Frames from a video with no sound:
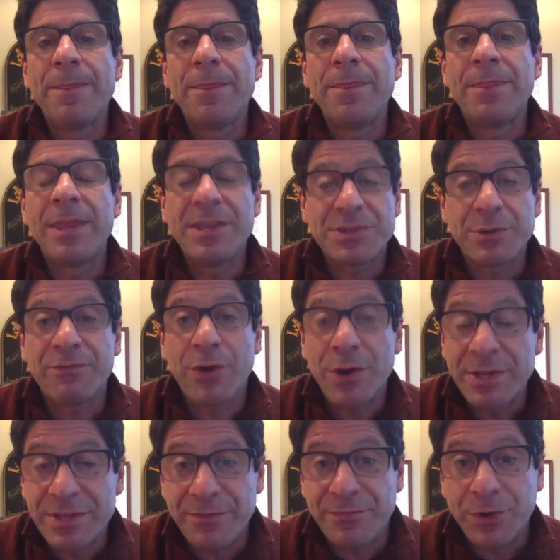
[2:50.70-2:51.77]
these are
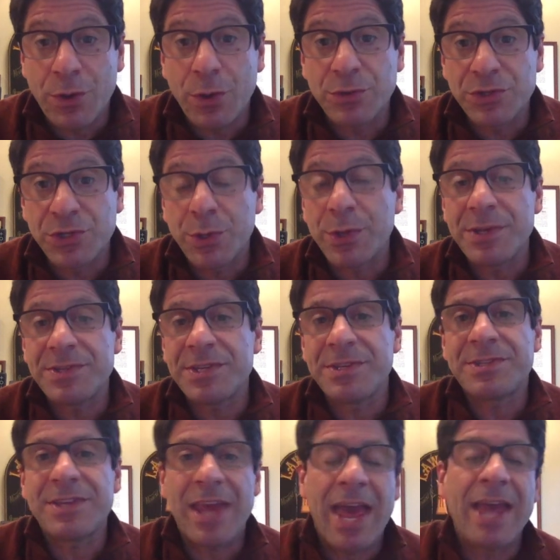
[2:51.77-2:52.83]
very difficult choices,